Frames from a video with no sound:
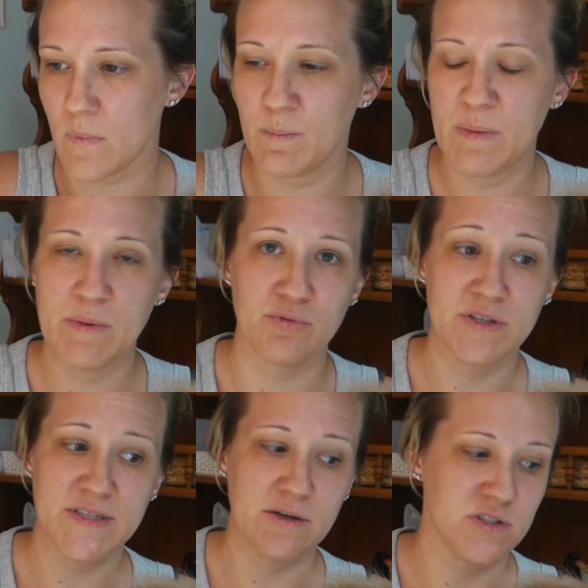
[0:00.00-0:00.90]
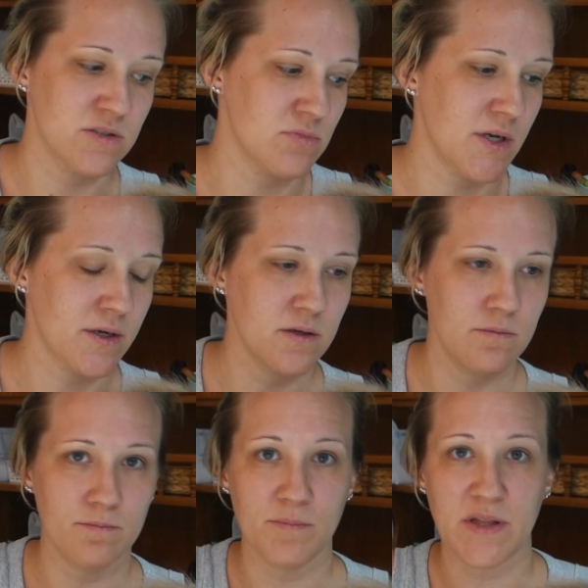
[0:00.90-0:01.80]
Maybe print out some like
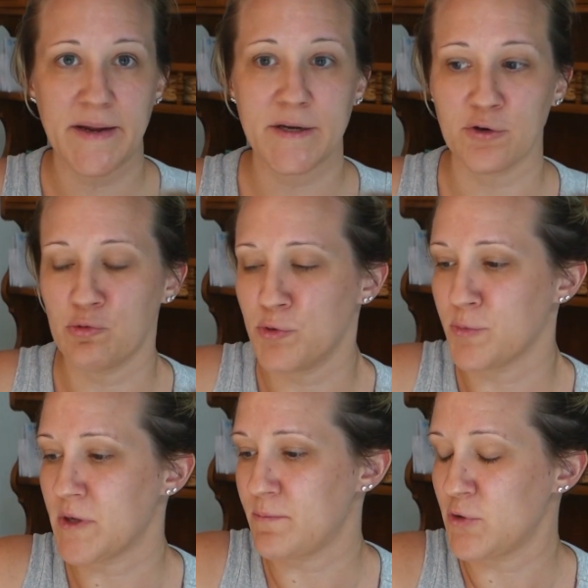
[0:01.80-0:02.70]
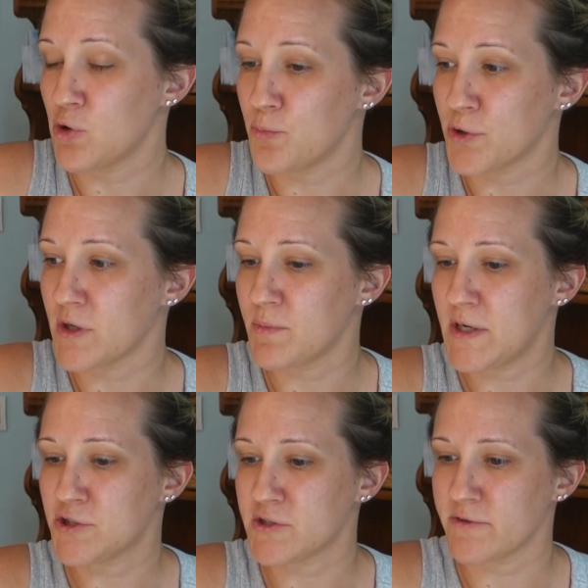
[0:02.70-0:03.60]
blank notebooking
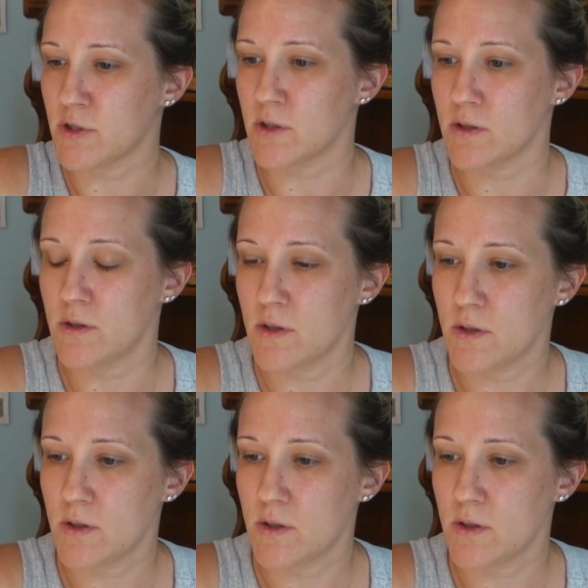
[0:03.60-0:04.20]
pages for her.